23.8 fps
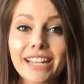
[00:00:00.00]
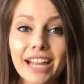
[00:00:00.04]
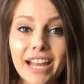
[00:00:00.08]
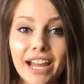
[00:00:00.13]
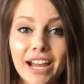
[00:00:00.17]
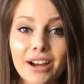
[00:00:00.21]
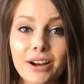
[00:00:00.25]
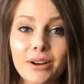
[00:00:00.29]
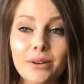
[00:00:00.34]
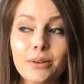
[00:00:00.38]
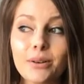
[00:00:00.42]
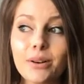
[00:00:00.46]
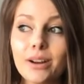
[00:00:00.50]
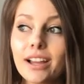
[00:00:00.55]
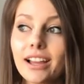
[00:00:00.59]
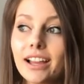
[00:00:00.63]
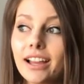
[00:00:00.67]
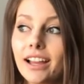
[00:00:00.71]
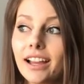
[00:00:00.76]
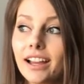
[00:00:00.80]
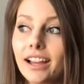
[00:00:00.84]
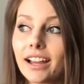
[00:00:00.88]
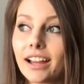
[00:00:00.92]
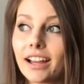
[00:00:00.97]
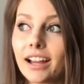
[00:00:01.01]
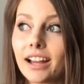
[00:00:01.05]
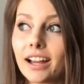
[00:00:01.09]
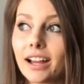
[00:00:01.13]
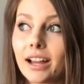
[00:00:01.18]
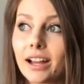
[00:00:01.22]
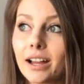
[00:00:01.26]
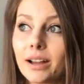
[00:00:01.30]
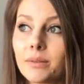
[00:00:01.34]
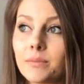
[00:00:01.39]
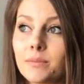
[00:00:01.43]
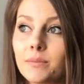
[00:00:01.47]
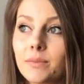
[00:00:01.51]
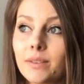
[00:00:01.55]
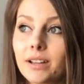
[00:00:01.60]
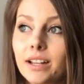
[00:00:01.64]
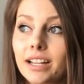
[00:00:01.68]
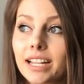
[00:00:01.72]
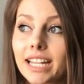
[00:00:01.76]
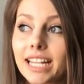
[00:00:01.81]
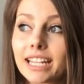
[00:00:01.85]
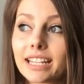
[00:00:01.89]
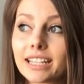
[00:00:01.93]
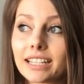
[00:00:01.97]
how
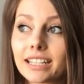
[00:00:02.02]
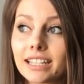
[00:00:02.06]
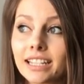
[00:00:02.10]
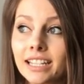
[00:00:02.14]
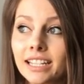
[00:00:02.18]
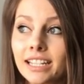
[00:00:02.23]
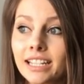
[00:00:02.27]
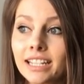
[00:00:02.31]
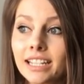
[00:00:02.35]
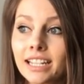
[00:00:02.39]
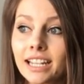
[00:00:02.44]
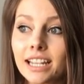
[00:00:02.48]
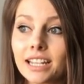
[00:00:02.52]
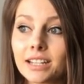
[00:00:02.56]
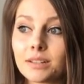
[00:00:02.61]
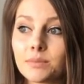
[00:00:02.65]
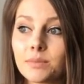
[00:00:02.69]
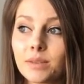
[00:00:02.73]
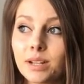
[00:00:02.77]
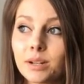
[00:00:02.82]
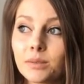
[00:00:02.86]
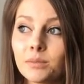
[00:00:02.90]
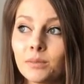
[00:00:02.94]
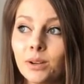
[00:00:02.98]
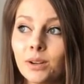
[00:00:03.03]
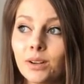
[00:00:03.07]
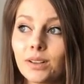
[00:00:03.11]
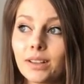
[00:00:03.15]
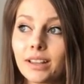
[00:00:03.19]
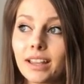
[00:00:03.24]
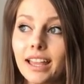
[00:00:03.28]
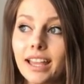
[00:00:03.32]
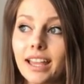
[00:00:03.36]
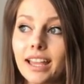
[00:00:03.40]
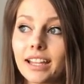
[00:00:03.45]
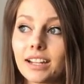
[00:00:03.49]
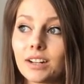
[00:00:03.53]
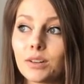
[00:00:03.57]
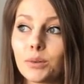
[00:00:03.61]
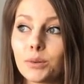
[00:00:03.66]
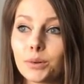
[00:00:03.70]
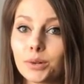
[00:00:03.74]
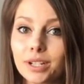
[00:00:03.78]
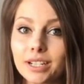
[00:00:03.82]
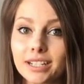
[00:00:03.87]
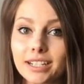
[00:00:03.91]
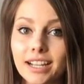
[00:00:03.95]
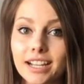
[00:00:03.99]
clean and minimal and
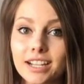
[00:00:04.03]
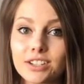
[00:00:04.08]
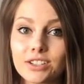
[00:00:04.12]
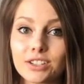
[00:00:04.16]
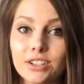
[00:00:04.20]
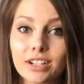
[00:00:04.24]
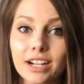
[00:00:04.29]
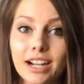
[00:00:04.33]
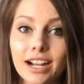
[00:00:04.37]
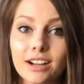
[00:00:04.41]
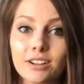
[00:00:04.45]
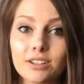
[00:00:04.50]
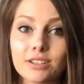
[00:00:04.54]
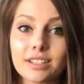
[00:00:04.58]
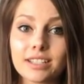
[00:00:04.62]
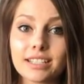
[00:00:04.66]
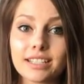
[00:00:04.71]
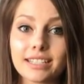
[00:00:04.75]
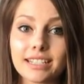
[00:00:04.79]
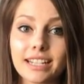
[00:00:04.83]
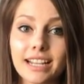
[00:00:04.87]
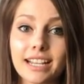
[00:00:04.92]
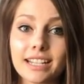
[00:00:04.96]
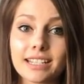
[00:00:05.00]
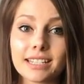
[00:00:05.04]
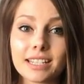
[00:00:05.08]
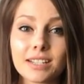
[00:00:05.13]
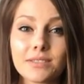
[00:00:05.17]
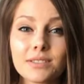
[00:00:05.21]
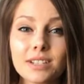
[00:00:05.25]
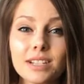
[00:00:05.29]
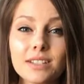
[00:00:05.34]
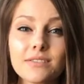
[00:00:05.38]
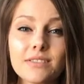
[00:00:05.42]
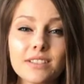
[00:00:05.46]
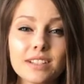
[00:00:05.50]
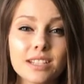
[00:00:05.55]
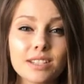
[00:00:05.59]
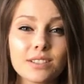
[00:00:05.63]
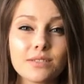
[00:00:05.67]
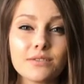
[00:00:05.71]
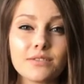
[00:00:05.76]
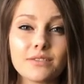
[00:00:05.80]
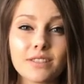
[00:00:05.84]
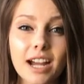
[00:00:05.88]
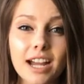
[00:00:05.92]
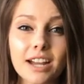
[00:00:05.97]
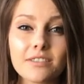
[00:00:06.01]
organized your house stays. Even if it's
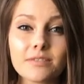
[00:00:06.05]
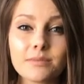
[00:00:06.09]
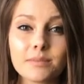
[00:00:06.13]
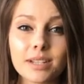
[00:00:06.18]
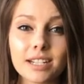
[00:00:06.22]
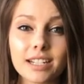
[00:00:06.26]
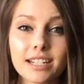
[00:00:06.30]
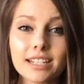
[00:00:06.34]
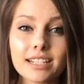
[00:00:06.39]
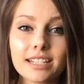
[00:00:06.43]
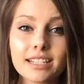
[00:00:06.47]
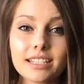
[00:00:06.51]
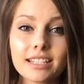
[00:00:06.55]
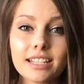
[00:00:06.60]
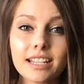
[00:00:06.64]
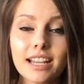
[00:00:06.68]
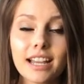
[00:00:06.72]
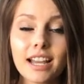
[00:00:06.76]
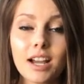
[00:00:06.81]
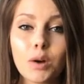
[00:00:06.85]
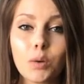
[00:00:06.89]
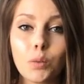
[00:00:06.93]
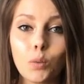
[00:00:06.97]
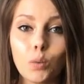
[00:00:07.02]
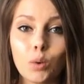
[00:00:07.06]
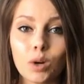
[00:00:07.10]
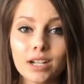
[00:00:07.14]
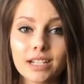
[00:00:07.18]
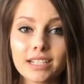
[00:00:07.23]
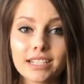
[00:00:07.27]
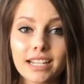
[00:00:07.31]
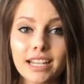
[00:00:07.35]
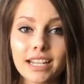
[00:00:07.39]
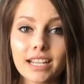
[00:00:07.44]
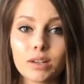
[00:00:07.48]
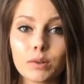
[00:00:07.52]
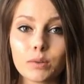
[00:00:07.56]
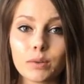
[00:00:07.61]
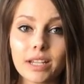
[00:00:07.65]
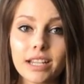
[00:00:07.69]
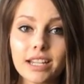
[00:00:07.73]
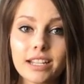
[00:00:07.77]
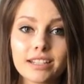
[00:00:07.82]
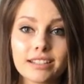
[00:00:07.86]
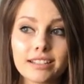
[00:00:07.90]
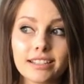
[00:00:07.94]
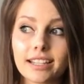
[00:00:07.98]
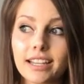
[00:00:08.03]
5 minutes one day a
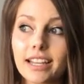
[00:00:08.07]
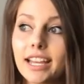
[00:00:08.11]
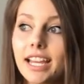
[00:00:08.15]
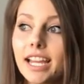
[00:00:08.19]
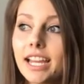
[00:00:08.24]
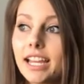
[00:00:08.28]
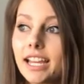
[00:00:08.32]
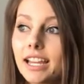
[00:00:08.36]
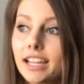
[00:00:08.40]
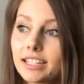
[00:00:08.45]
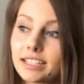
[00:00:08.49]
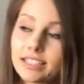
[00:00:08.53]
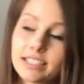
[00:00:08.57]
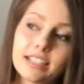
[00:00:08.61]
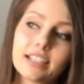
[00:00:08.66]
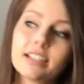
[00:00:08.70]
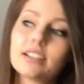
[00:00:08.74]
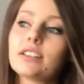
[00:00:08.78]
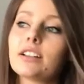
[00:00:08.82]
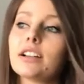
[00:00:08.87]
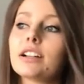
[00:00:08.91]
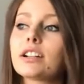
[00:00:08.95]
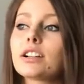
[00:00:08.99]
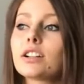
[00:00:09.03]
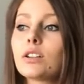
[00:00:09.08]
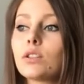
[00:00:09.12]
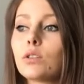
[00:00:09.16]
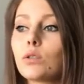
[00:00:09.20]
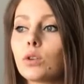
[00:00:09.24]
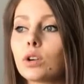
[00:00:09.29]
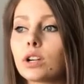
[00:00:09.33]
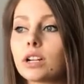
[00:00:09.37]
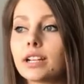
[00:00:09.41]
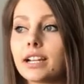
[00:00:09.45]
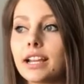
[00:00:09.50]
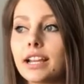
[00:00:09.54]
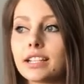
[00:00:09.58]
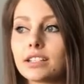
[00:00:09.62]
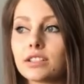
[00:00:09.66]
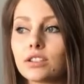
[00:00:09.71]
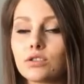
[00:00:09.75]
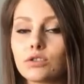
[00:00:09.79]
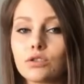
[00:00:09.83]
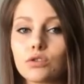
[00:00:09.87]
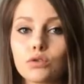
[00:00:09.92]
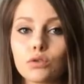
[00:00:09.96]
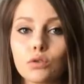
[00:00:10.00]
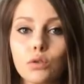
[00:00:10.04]
week to declutter or organize a
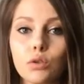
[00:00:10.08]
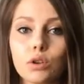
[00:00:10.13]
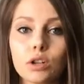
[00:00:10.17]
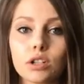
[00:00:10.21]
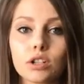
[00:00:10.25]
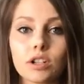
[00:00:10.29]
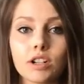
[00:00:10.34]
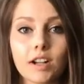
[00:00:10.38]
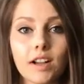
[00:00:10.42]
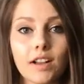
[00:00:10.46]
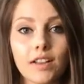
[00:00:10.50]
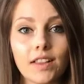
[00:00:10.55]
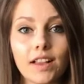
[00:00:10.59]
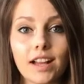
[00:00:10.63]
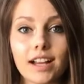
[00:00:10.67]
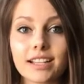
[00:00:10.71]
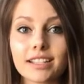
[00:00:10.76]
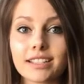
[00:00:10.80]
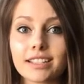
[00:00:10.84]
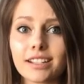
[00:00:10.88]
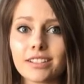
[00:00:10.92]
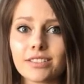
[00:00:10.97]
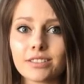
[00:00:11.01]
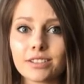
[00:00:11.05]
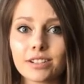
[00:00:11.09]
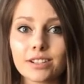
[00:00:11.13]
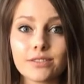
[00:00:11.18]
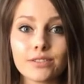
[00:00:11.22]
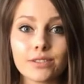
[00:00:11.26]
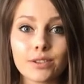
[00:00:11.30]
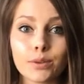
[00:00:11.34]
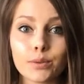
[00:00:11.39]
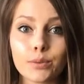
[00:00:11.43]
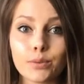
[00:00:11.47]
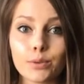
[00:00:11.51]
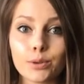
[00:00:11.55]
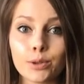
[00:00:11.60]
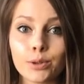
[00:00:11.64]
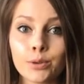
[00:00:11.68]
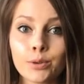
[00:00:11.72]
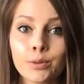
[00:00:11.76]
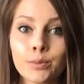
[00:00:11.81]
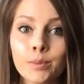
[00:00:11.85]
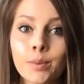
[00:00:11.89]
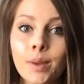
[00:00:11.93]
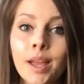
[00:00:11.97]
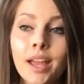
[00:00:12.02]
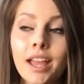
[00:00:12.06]
drawer or a closet or even a
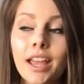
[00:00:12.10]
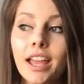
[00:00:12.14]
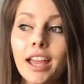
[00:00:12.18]
room,